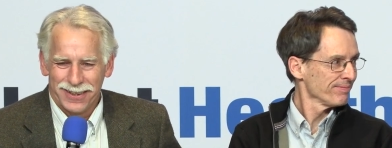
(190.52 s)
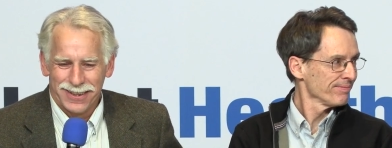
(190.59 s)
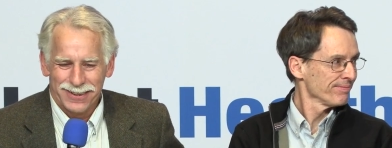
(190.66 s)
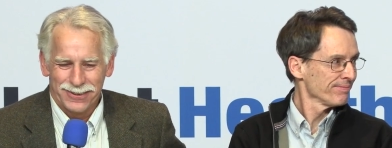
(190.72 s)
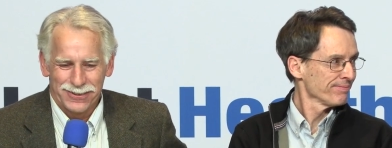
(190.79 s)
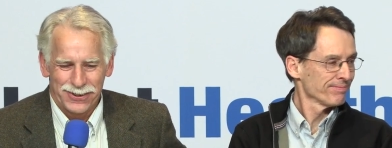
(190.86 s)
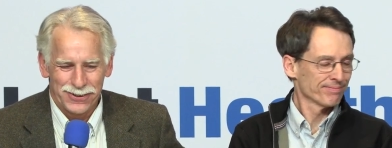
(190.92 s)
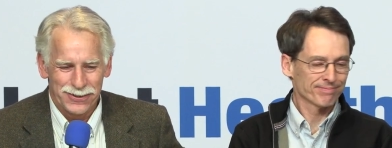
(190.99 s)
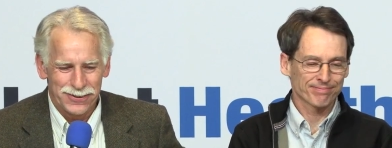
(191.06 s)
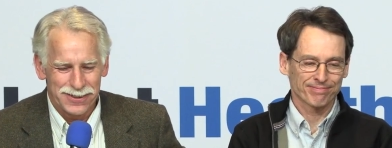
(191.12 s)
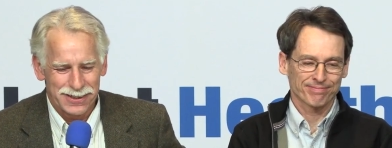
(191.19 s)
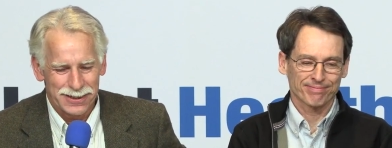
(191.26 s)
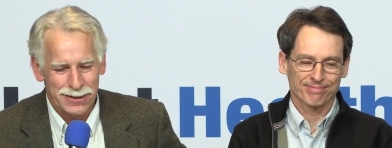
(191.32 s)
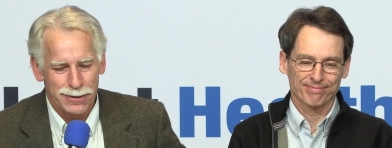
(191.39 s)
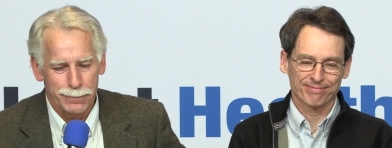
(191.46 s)
Speaker 1: other two who
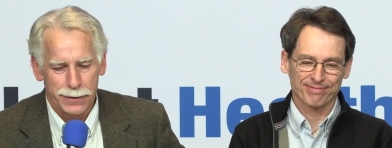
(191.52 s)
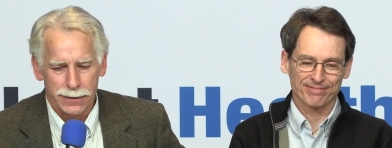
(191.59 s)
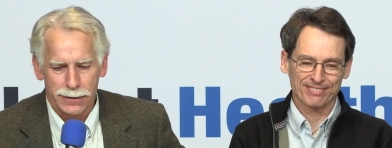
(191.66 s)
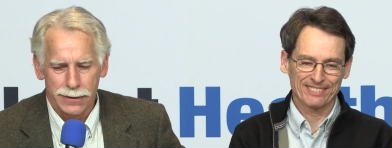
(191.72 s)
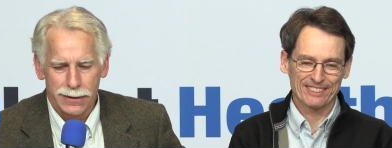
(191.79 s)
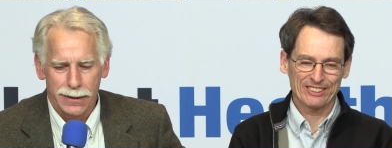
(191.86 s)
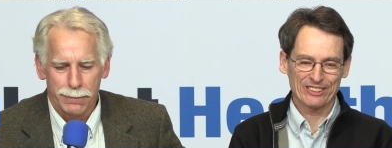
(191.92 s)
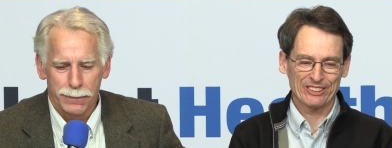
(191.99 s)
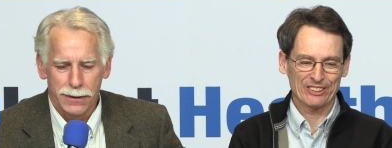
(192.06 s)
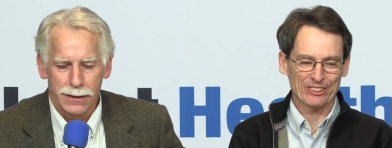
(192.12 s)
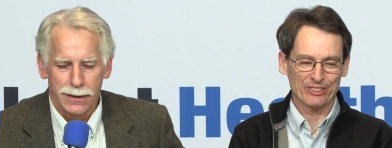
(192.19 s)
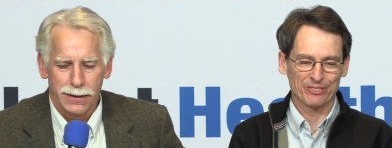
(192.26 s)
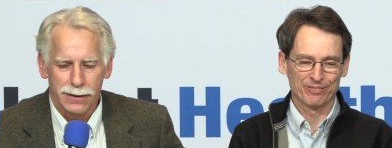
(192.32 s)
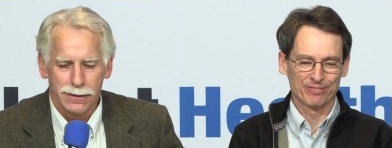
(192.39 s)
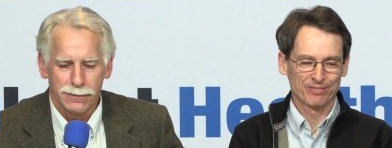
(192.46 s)
want to comment on that,
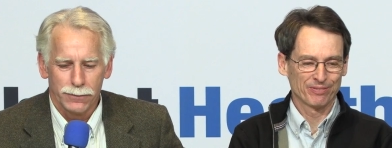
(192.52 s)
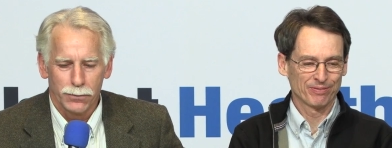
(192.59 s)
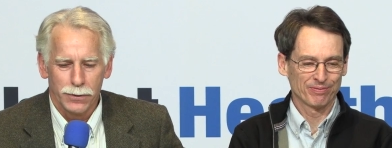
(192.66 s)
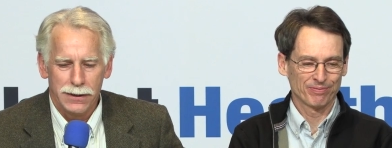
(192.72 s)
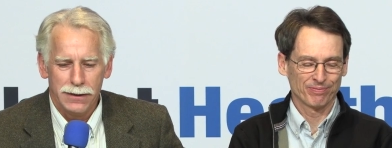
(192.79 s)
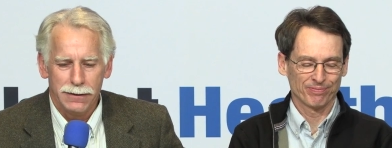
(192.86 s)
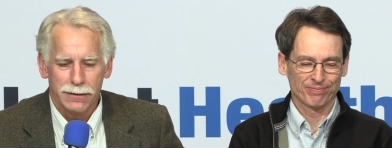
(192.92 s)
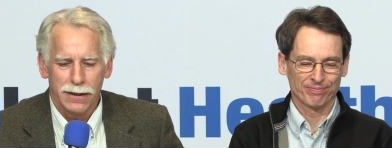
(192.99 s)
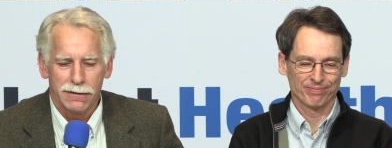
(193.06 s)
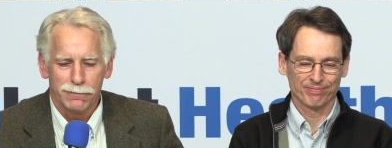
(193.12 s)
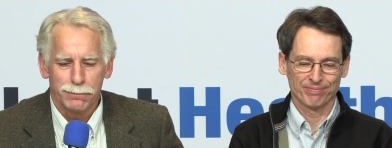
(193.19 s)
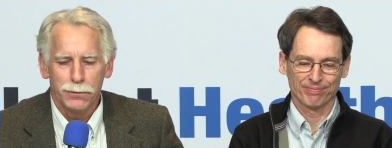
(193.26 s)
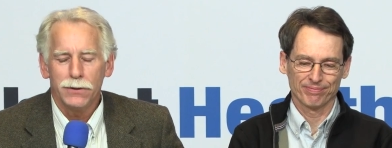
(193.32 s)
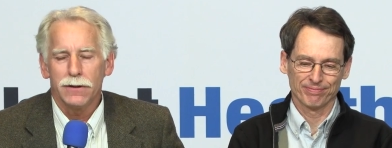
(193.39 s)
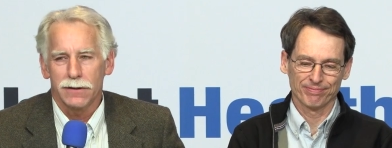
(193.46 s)
but uh, we
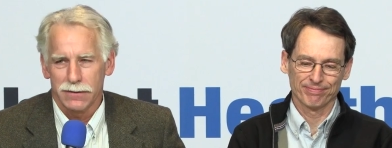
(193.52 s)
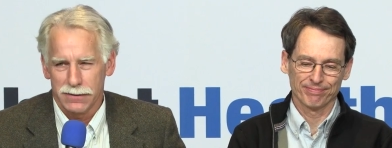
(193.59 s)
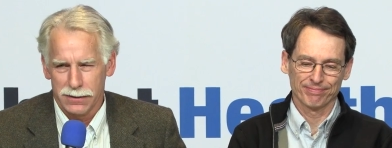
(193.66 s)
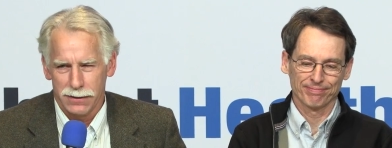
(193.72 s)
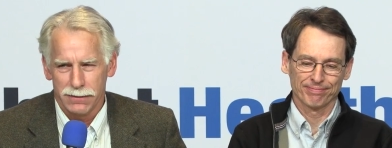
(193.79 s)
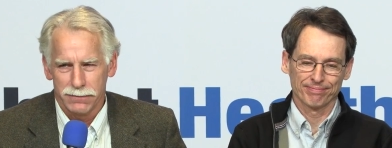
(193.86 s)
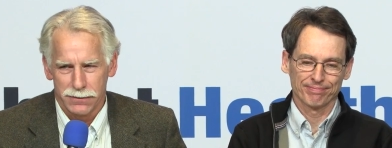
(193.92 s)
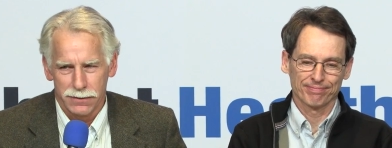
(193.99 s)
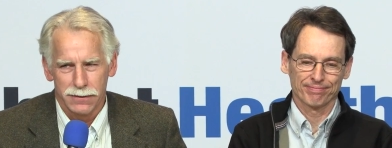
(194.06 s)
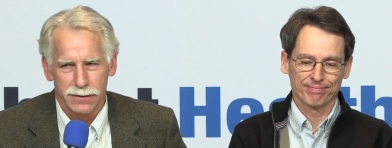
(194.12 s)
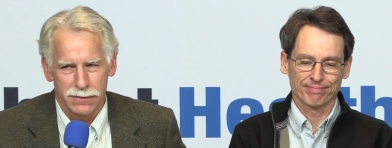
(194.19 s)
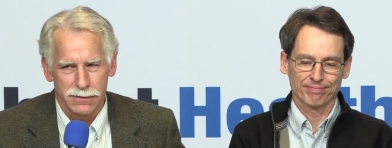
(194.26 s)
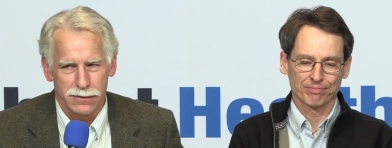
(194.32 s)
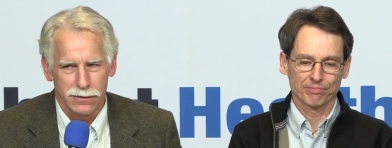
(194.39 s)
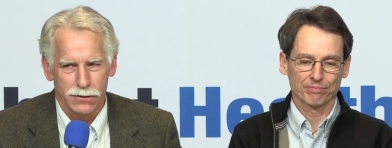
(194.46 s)
have put ourselves in
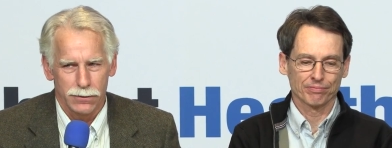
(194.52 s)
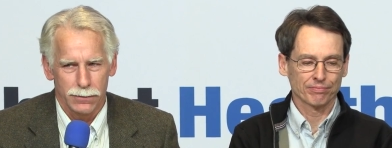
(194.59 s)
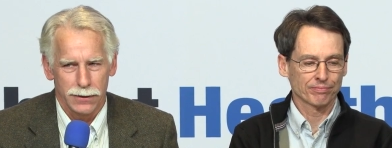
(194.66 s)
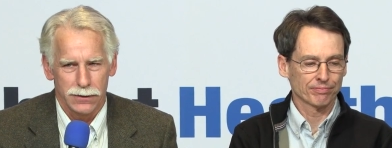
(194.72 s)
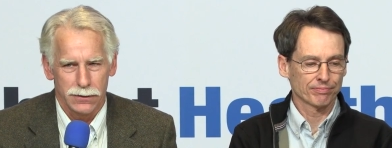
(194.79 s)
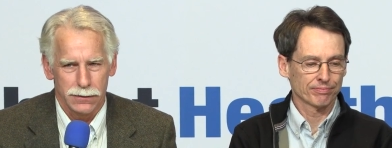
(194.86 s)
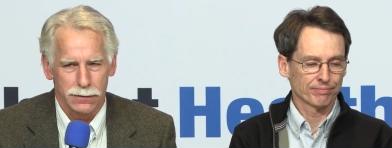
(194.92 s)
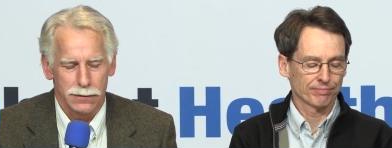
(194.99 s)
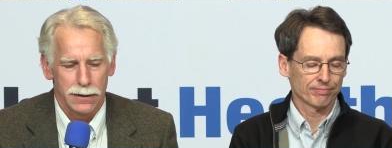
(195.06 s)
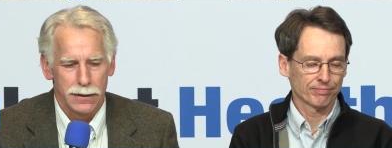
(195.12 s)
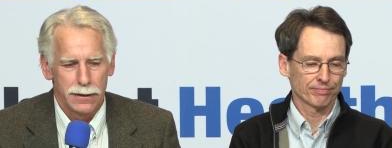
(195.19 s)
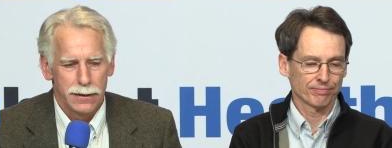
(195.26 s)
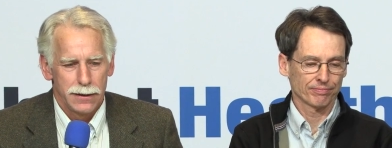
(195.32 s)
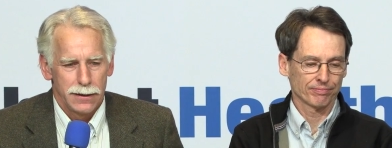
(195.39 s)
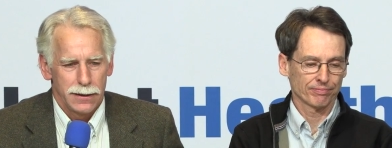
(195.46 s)
this situation,
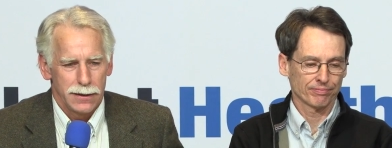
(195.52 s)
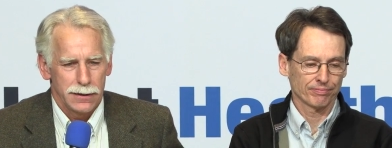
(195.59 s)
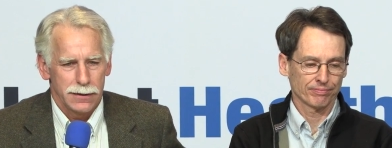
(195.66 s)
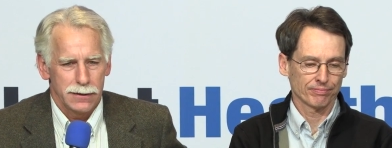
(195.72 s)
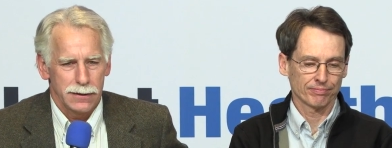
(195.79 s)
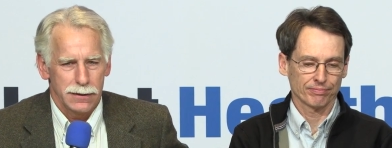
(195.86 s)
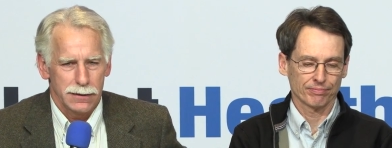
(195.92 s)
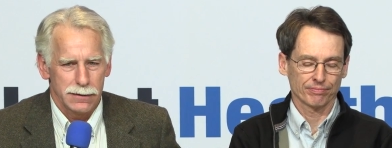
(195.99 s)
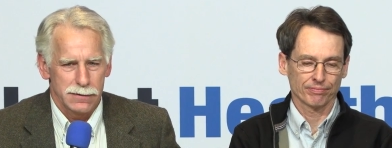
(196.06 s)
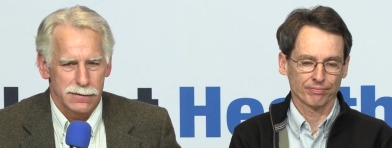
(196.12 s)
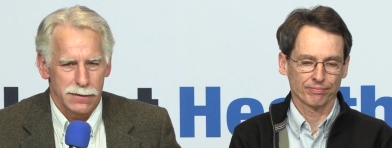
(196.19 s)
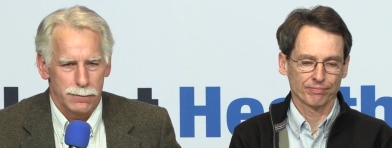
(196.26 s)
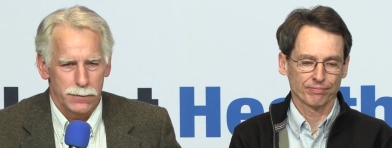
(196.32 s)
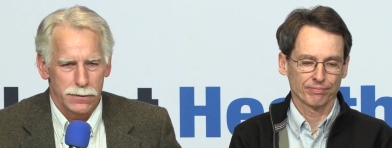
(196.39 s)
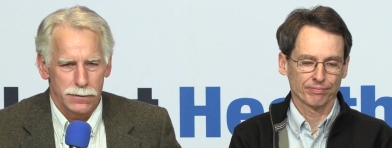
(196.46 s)
and I think it's
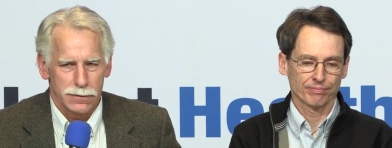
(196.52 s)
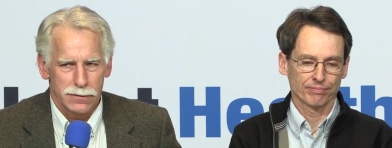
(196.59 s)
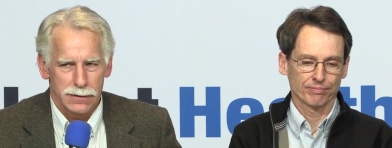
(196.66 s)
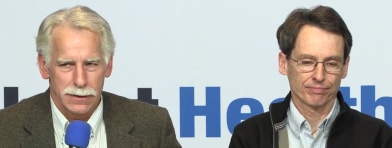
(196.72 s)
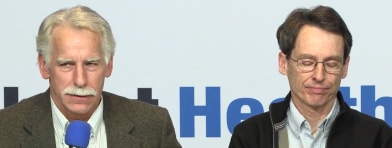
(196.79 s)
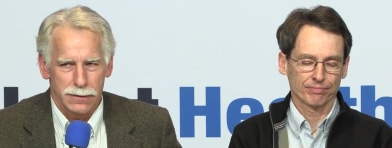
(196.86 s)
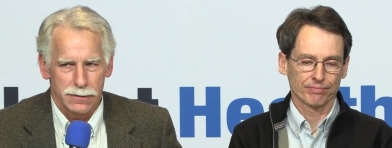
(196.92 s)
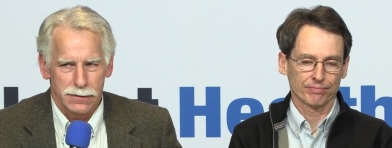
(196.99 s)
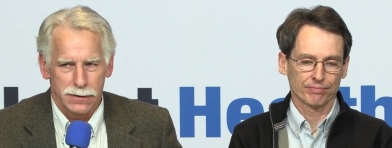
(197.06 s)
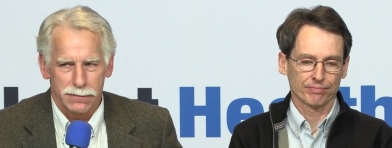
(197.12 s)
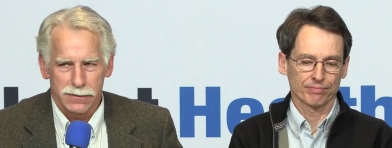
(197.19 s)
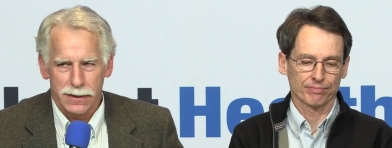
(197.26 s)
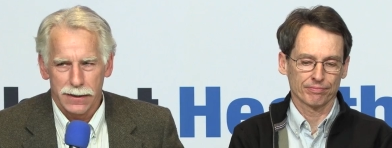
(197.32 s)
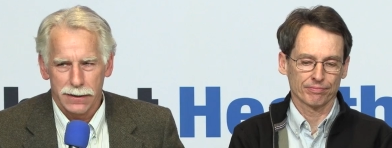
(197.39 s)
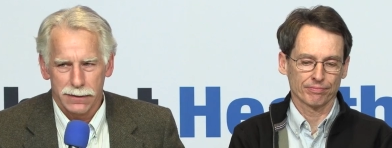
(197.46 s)
up to us to get
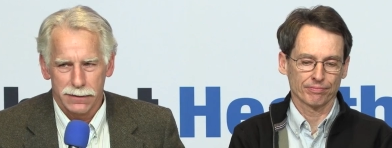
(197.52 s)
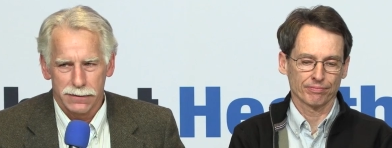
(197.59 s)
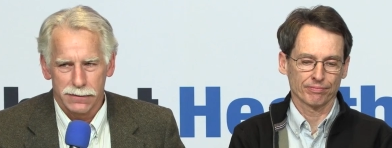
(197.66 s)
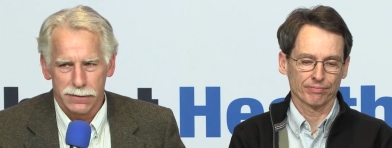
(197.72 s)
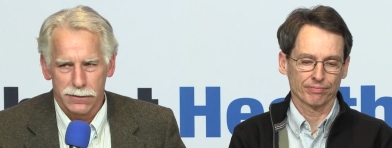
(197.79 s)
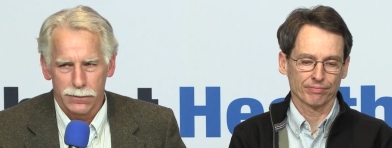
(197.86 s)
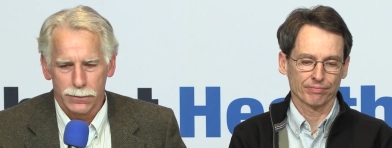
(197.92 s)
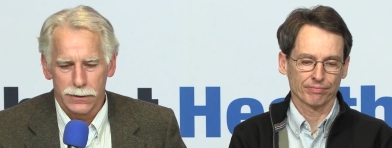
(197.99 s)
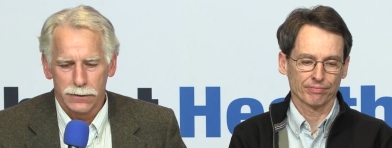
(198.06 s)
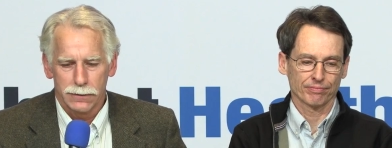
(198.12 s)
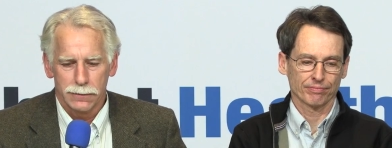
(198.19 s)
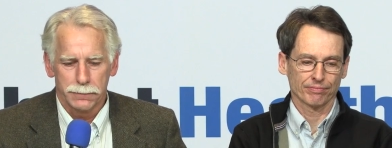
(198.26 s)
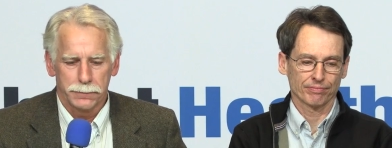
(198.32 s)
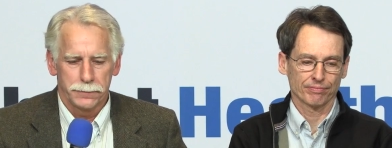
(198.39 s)
ourselves out of this situation.